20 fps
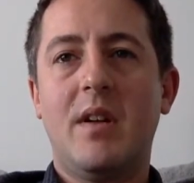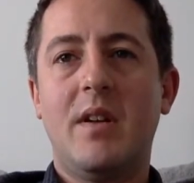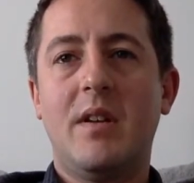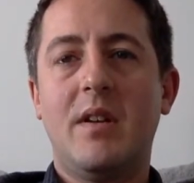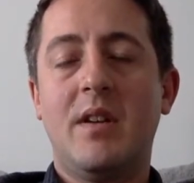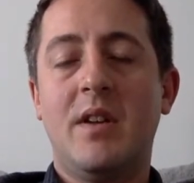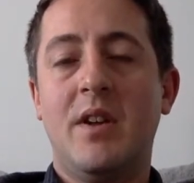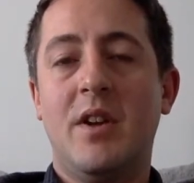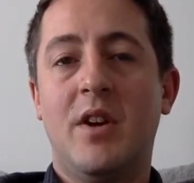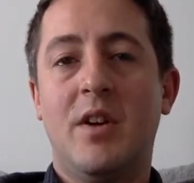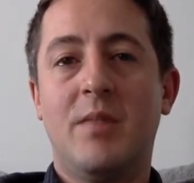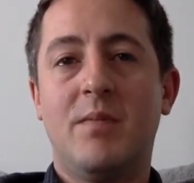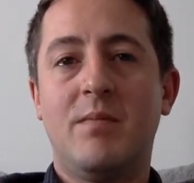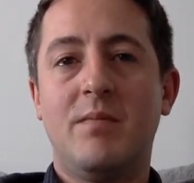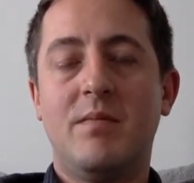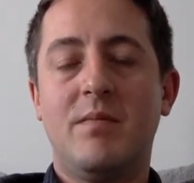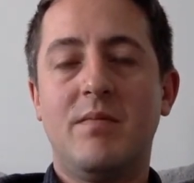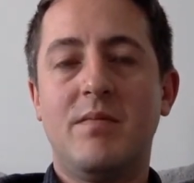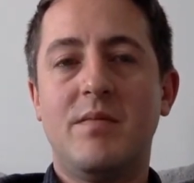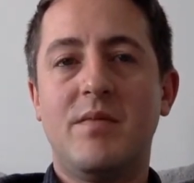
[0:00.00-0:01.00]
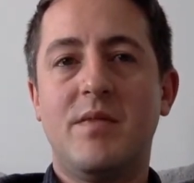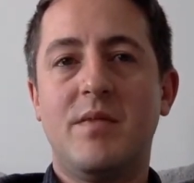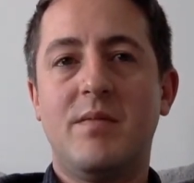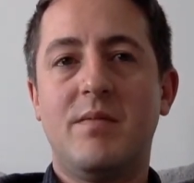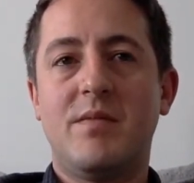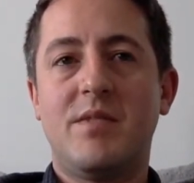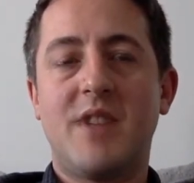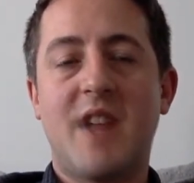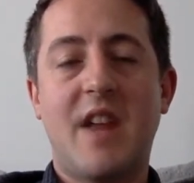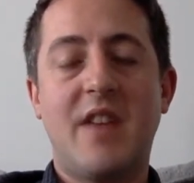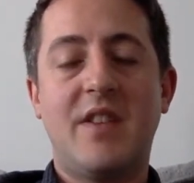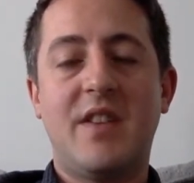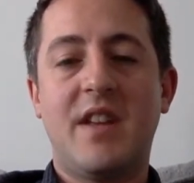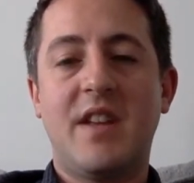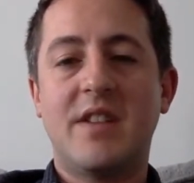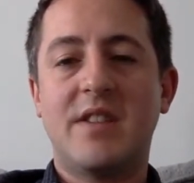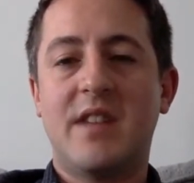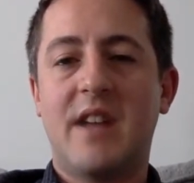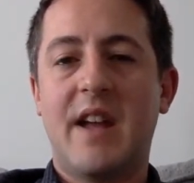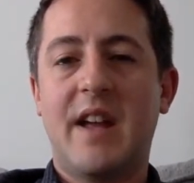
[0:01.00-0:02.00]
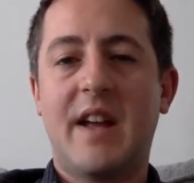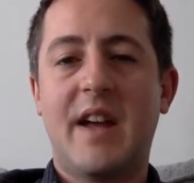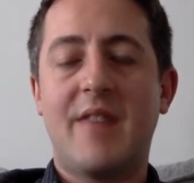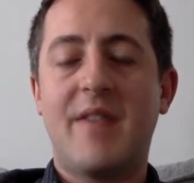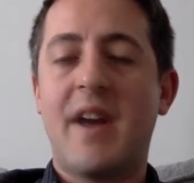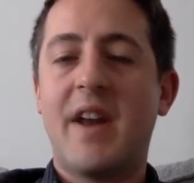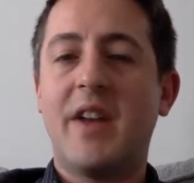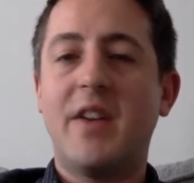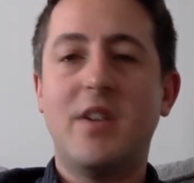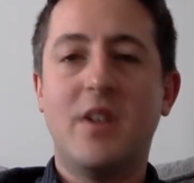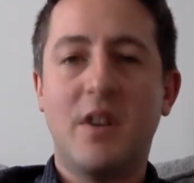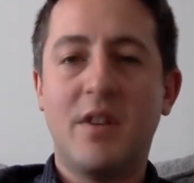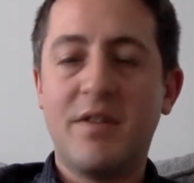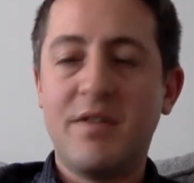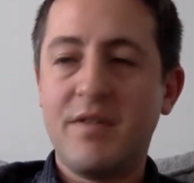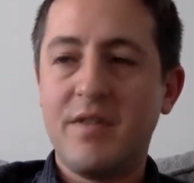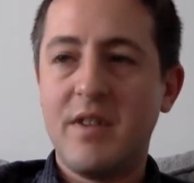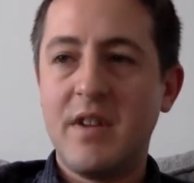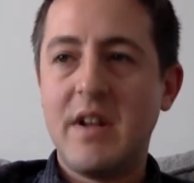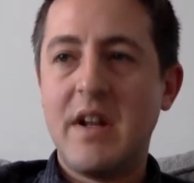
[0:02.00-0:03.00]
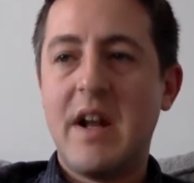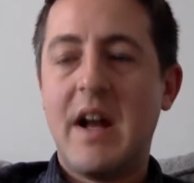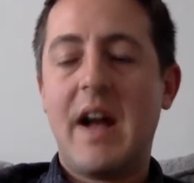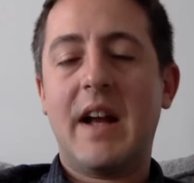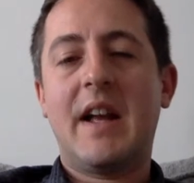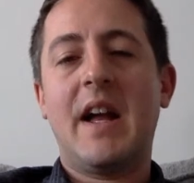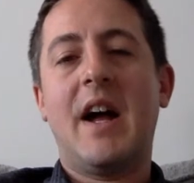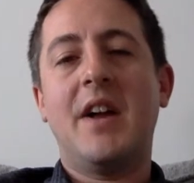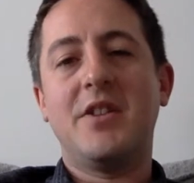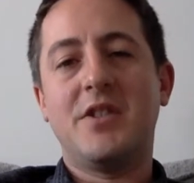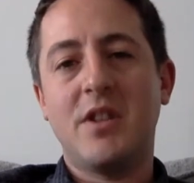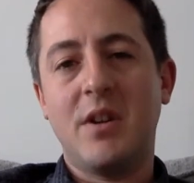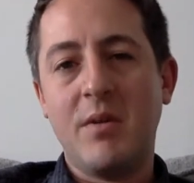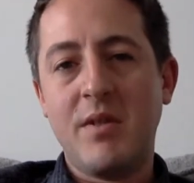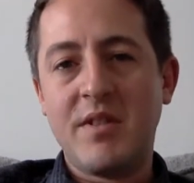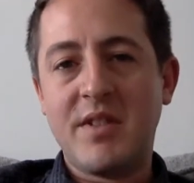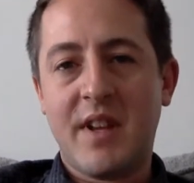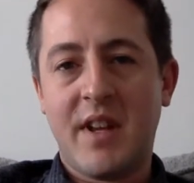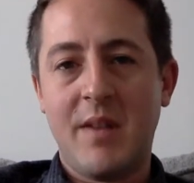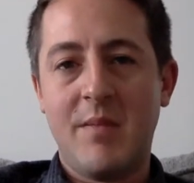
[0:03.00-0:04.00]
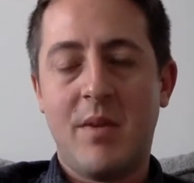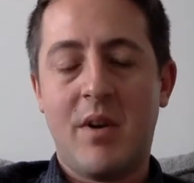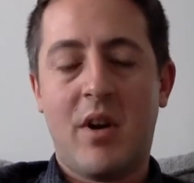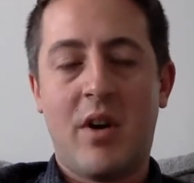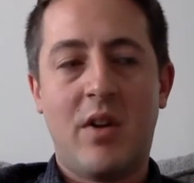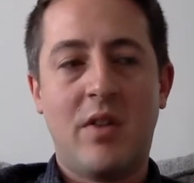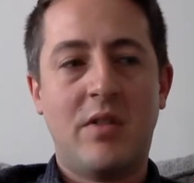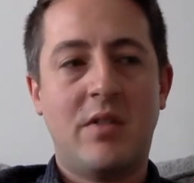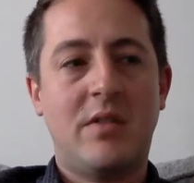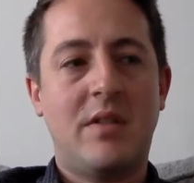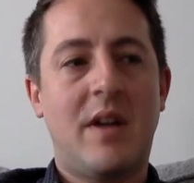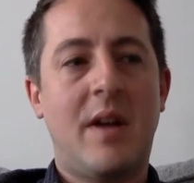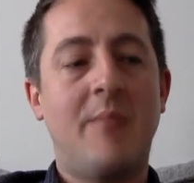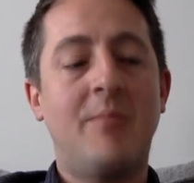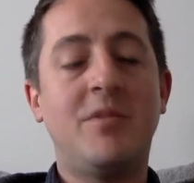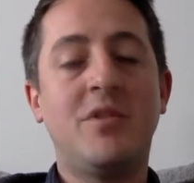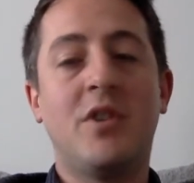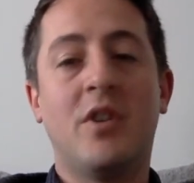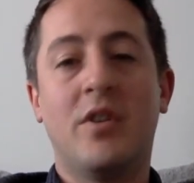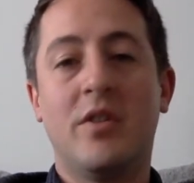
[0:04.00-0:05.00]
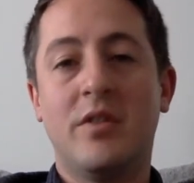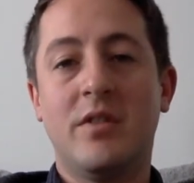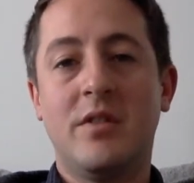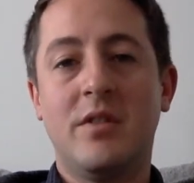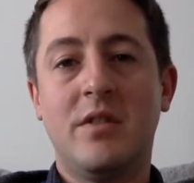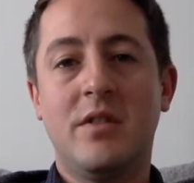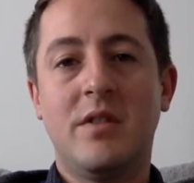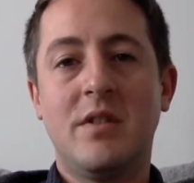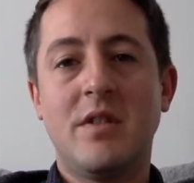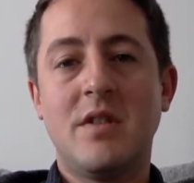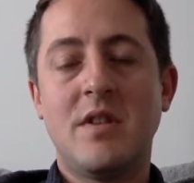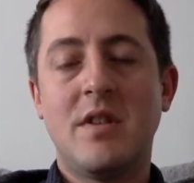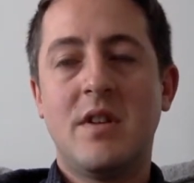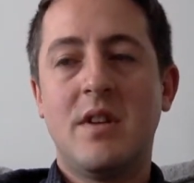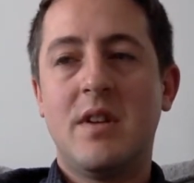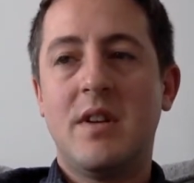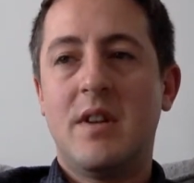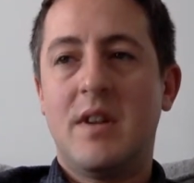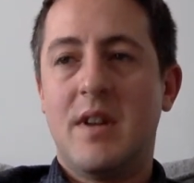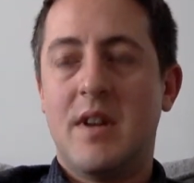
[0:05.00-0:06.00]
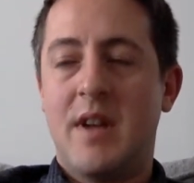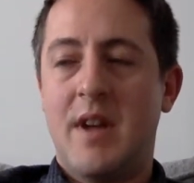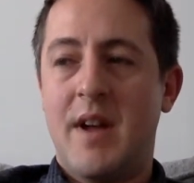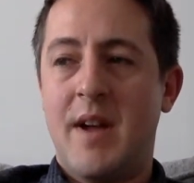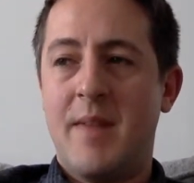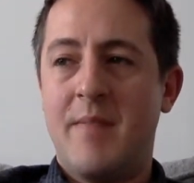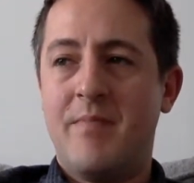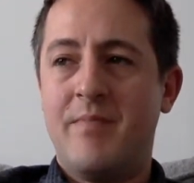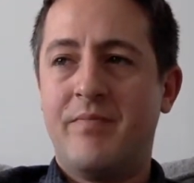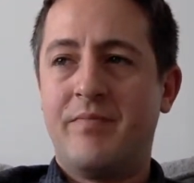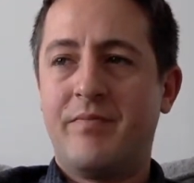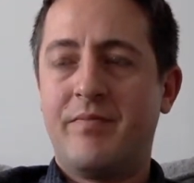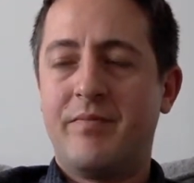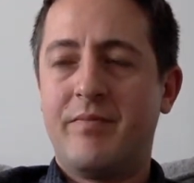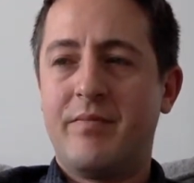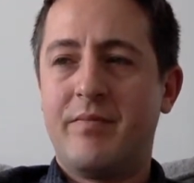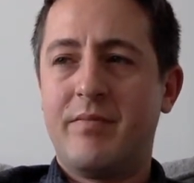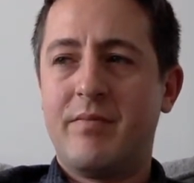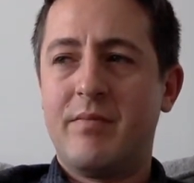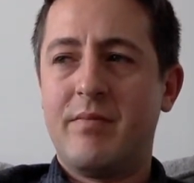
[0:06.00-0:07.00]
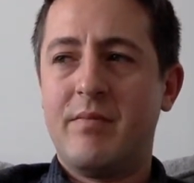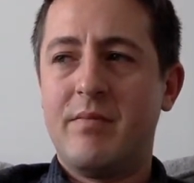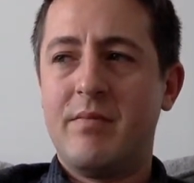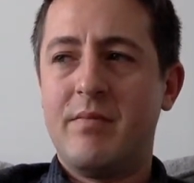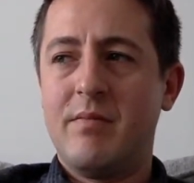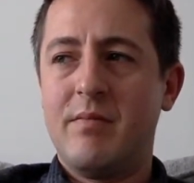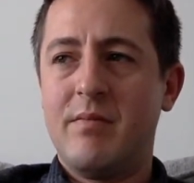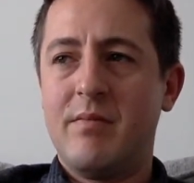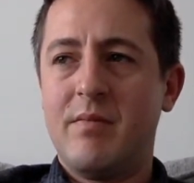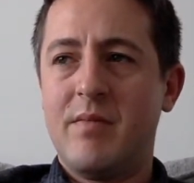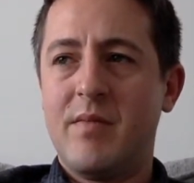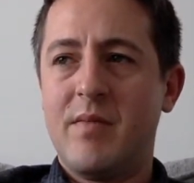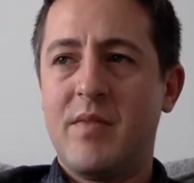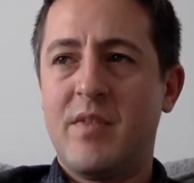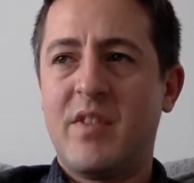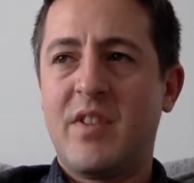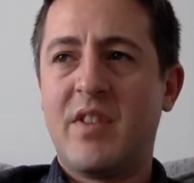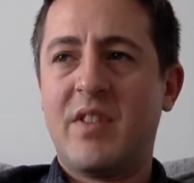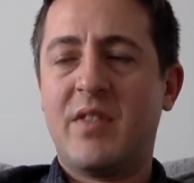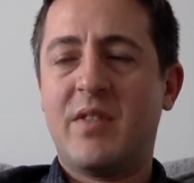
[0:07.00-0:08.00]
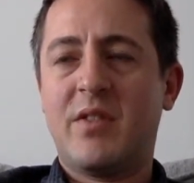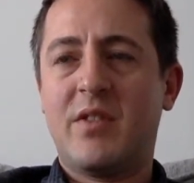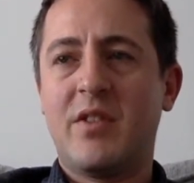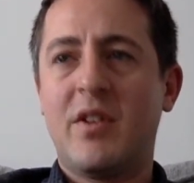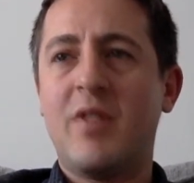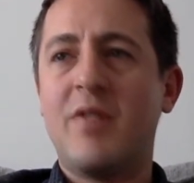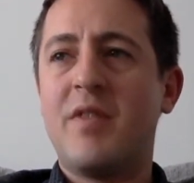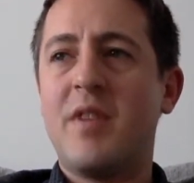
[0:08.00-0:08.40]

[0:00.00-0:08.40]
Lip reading: you know, saying things like, I've had enough, I can't do this anymore, I'm done. Um, Stuff